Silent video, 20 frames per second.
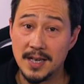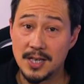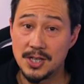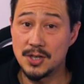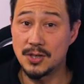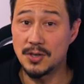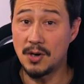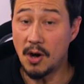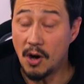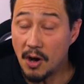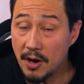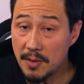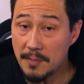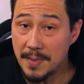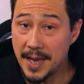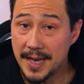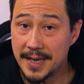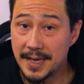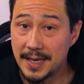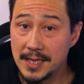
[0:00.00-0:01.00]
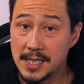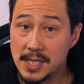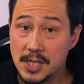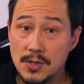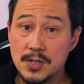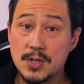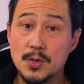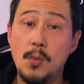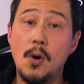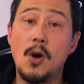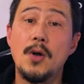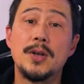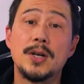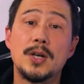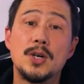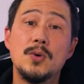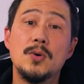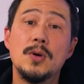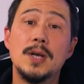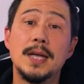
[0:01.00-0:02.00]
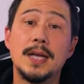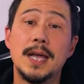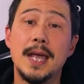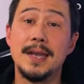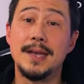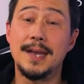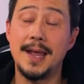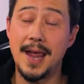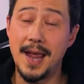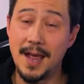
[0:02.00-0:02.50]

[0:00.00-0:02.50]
should automatically use water cooling and